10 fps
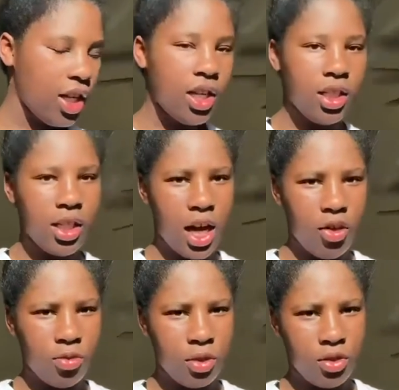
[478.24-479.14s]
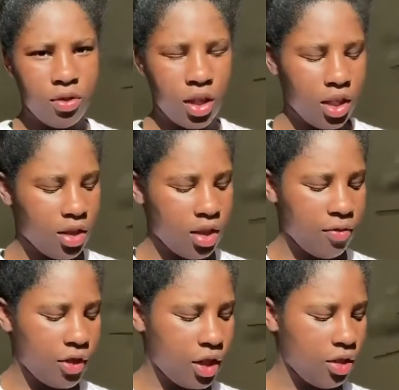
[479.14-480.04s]
And then I will be doing
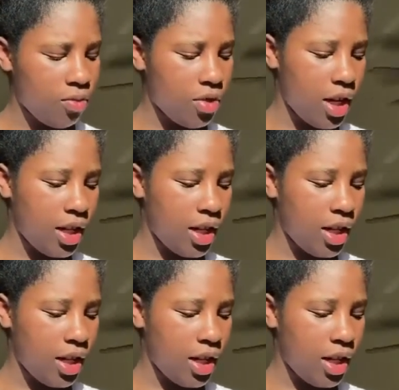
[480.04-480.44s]
another video when